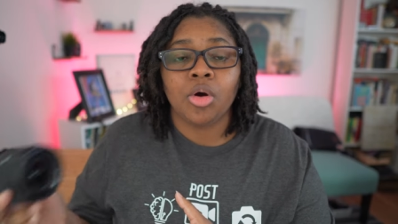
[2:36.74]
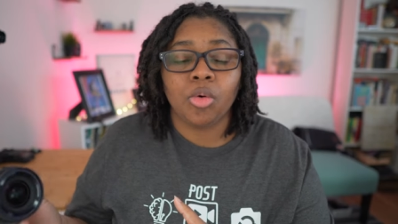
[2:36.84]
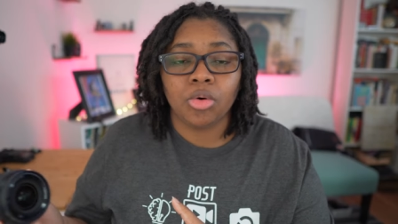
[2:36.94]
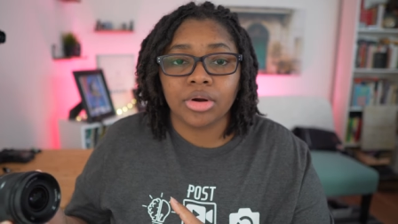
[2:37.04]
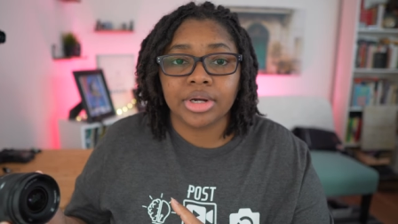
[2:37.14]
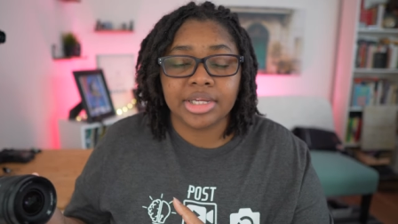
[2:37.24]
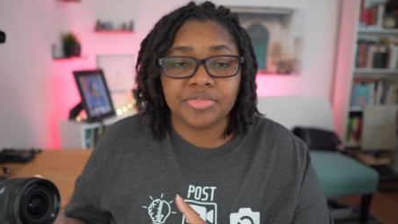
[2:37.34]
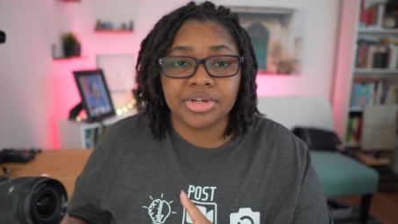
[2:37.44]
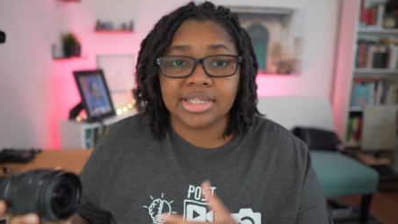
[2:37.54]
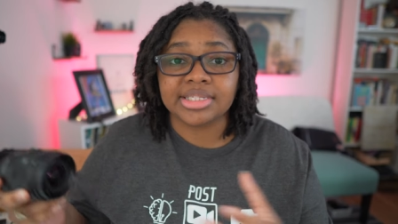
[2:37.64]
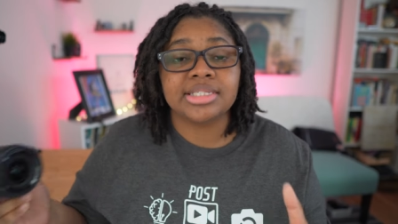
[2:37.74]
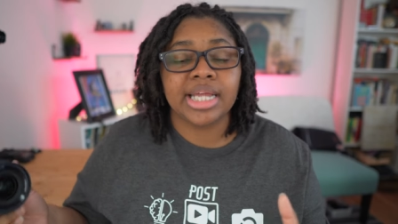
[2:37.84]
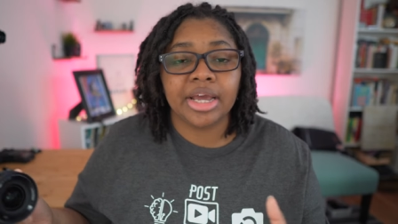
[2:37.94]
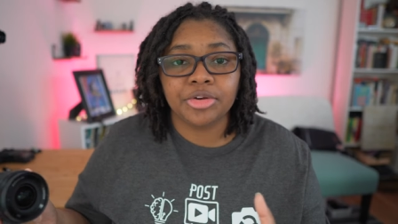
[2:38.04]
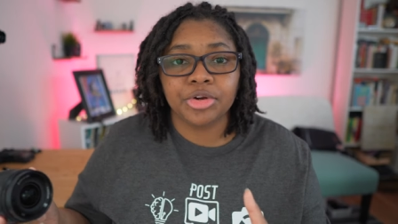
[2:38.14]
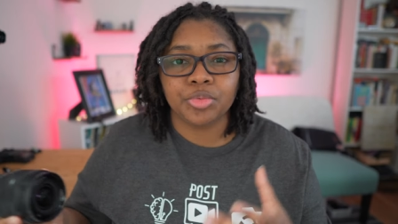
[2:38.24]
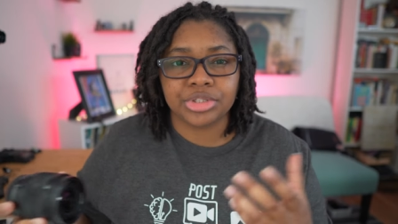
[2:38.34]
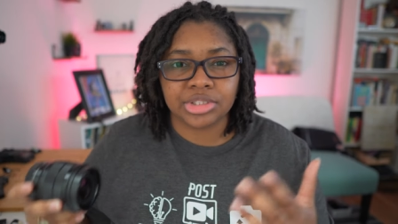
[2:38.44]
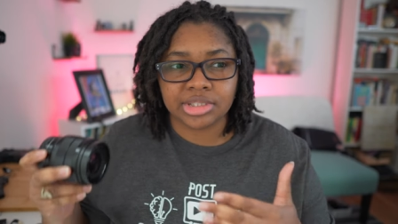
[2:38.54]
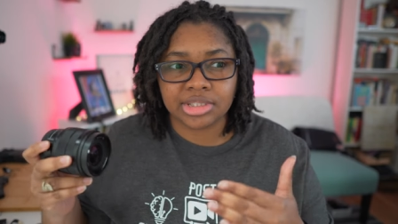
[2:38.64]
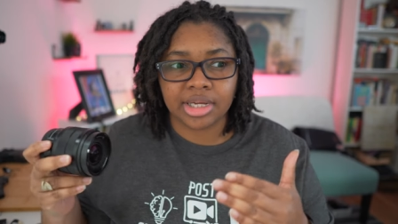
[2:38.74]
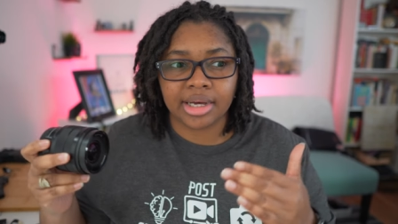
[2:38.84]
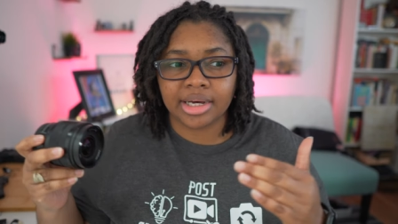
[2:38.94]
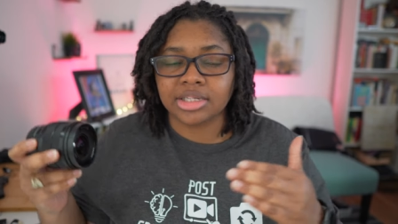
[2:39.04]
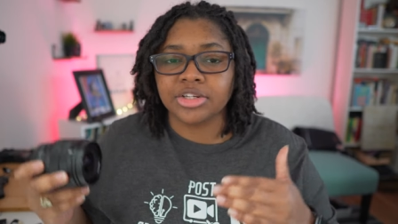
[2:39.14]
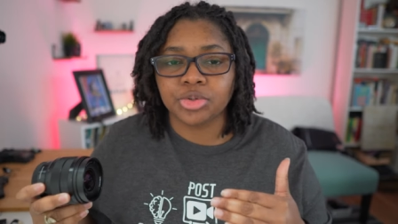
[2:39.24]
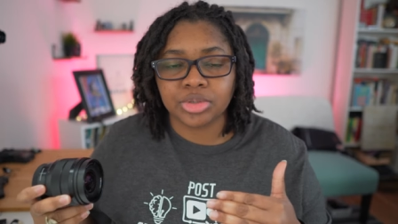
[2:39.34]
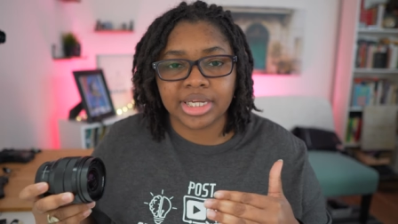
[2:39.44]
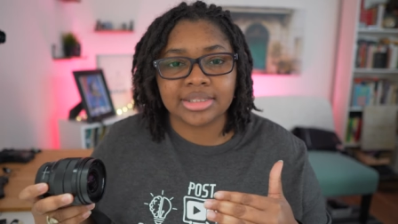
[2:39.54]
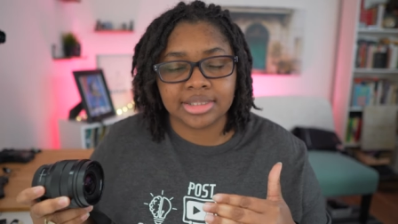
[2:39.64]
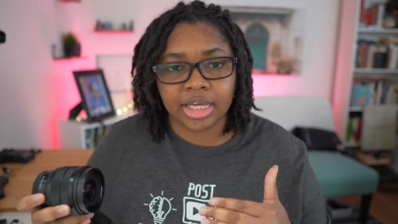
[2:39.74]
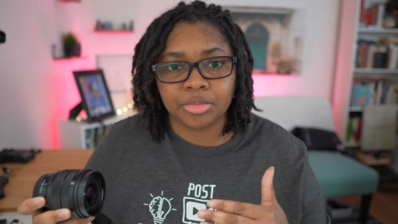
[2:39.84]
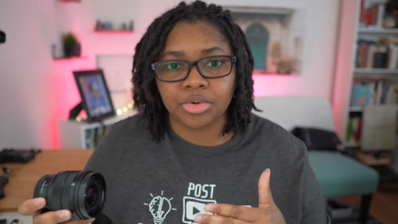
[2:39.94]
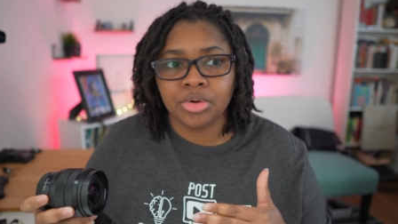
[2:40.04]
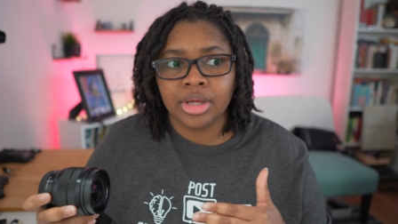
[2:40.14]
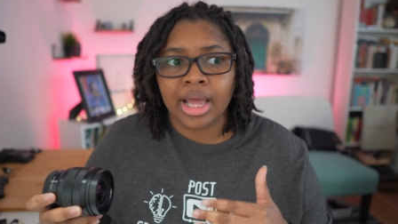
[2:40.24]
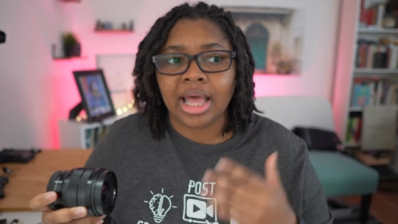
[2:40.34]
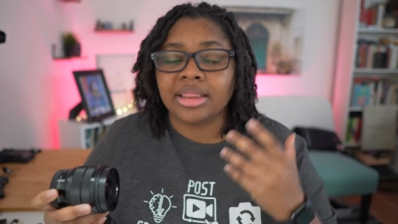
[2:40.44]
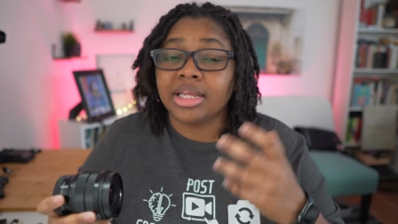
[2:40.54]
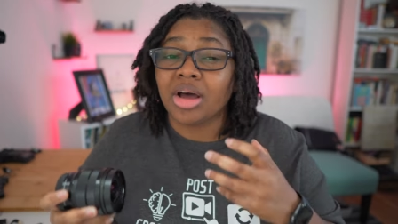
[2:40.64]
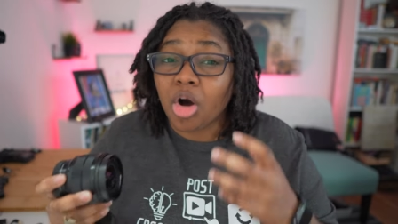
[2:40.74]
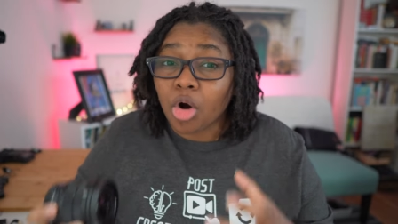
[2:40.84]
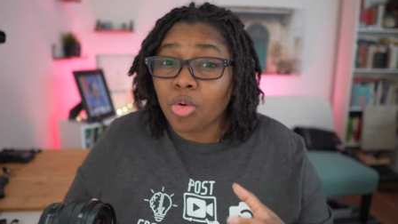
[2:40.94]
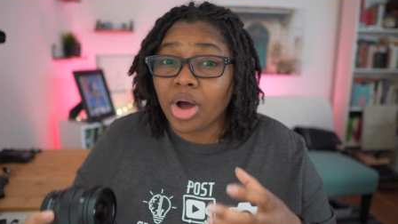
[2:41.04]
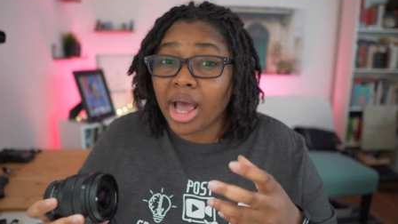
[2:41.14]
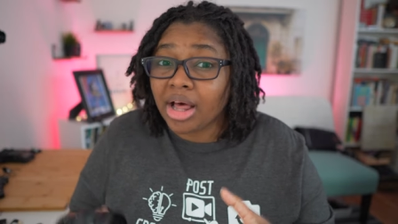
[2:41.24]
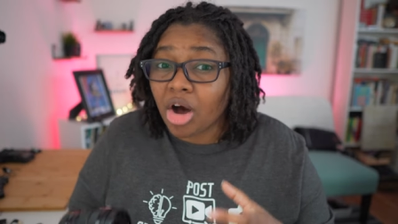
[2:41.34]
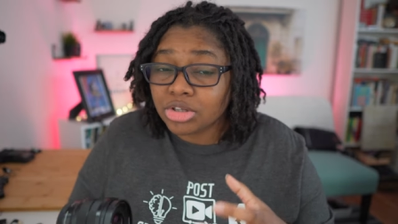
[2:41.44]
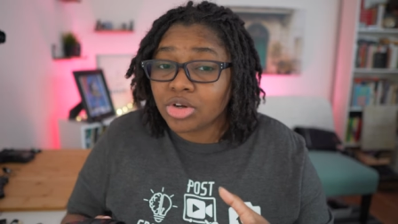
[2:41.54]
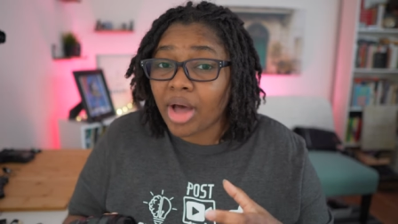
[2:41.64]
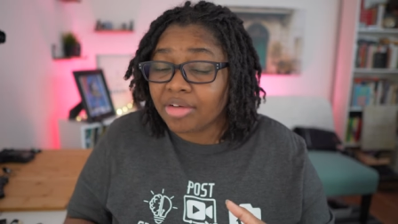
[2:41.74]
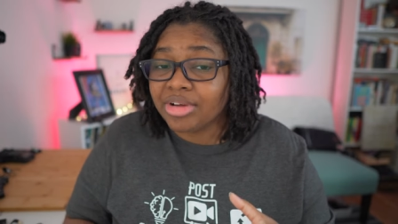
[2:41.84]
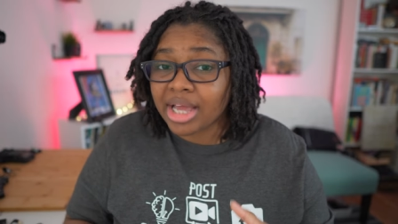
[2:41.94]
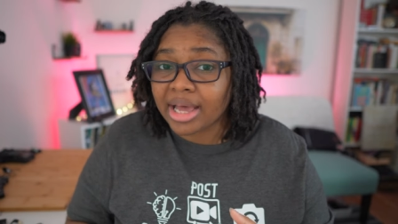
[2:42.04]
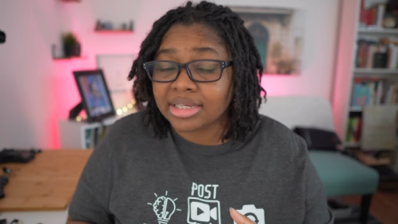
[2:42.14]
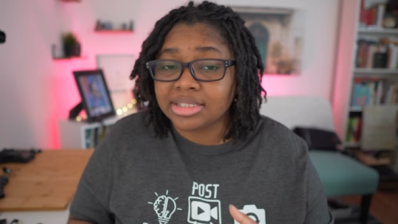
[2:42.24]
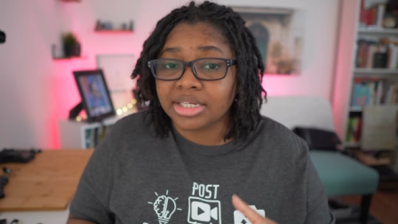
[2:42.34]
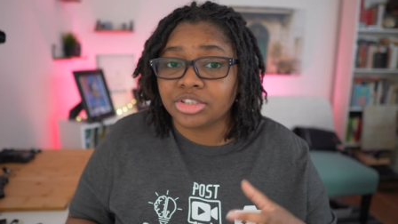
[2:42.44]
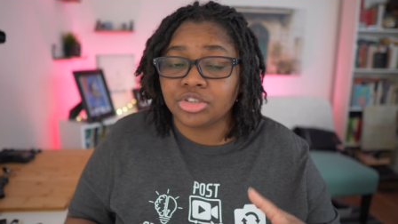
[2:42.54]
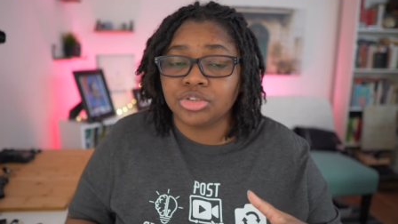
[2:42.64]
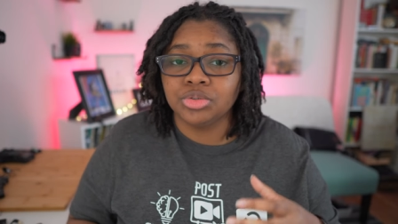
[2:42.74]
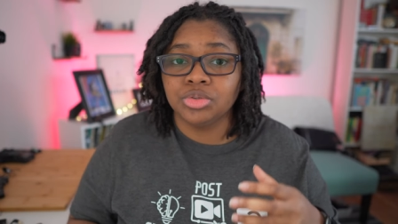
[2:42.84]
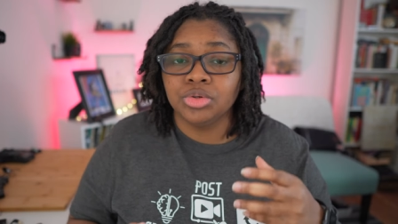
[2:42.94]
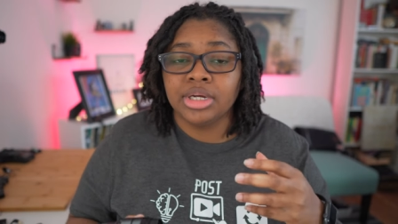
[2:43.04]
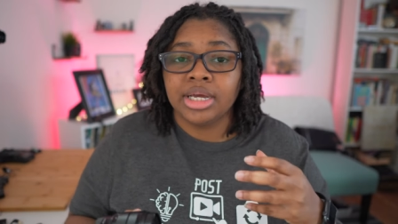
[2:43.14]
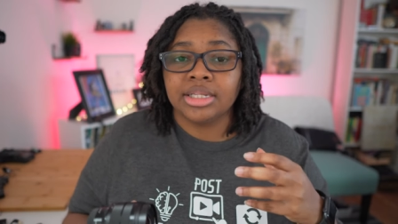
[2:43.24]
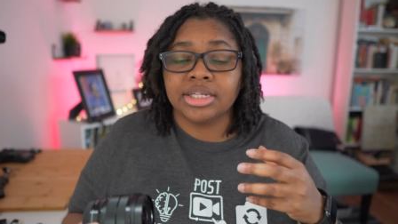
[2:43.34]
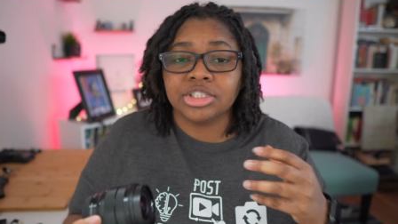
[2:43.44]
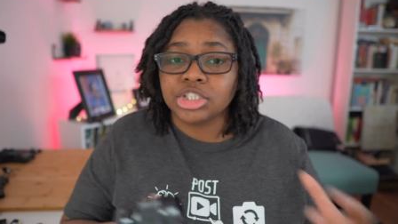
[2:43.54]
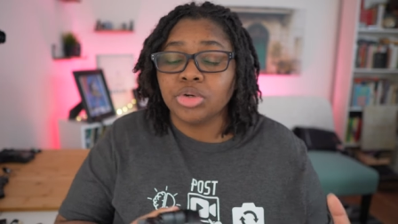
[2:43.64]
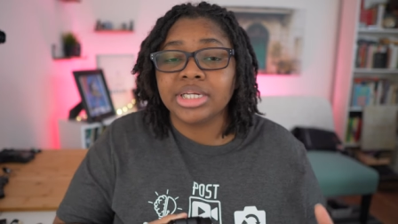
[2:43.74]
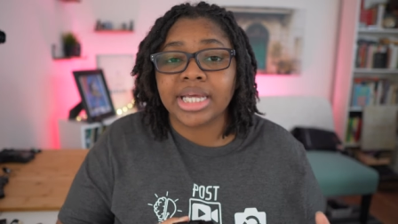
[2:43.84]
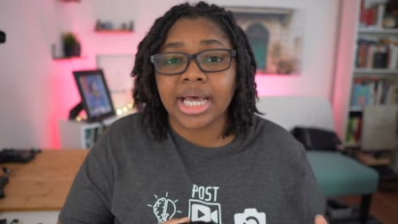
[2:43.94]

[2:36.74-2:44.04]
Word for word: or even the standard, which is uh, a little less stable, and then all, uh, also having access to the Sony